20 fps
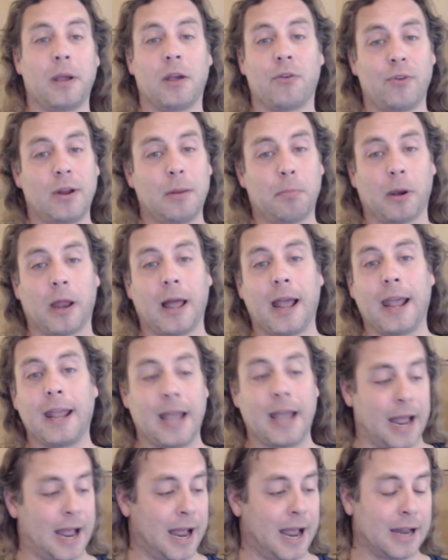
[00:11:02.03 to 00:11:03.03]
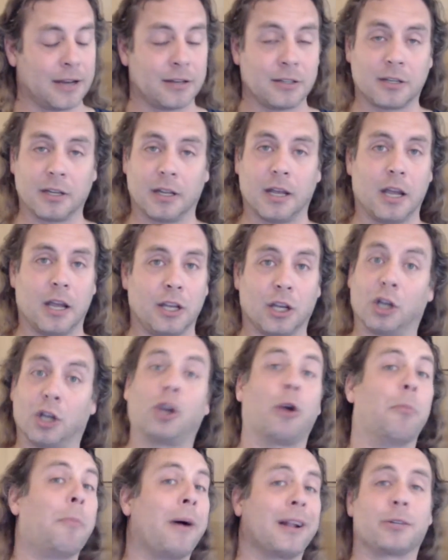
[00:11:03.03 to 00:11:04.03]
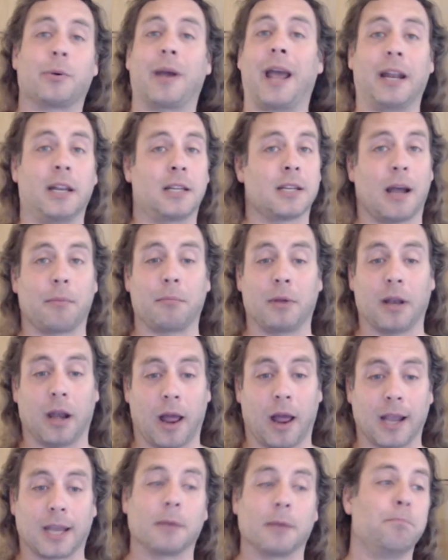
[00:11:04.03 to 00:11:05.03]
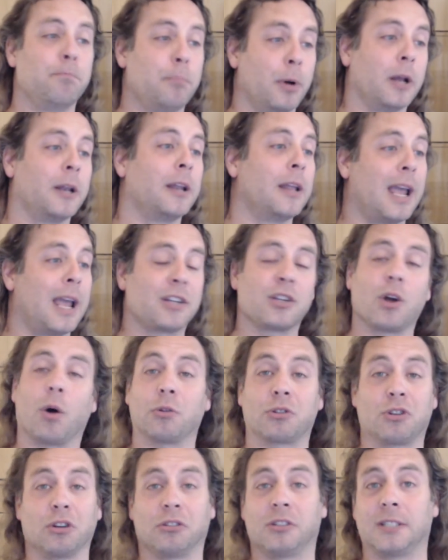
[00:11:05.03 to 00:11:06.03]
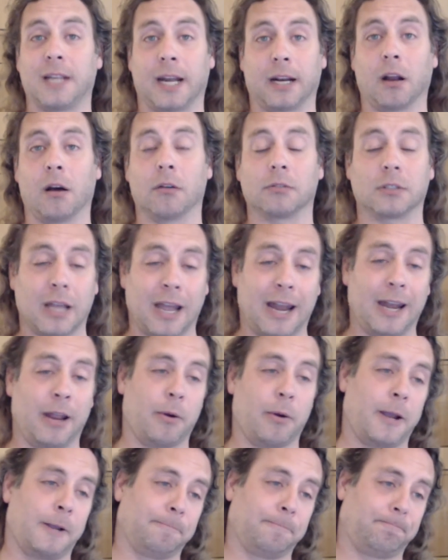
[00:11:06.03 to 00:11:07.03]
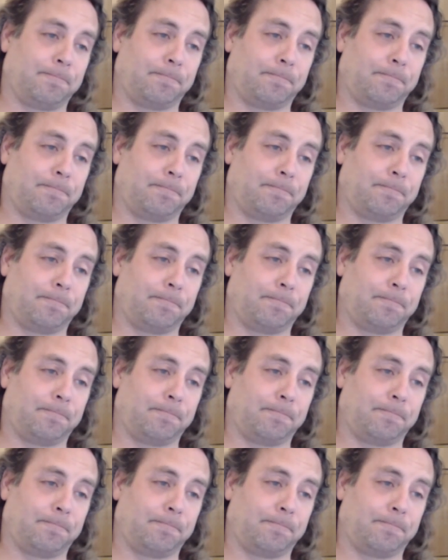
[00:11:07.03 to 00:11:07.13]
be a replay and uh, you can come back to it anytime you like. But it's always good to take notes anyway.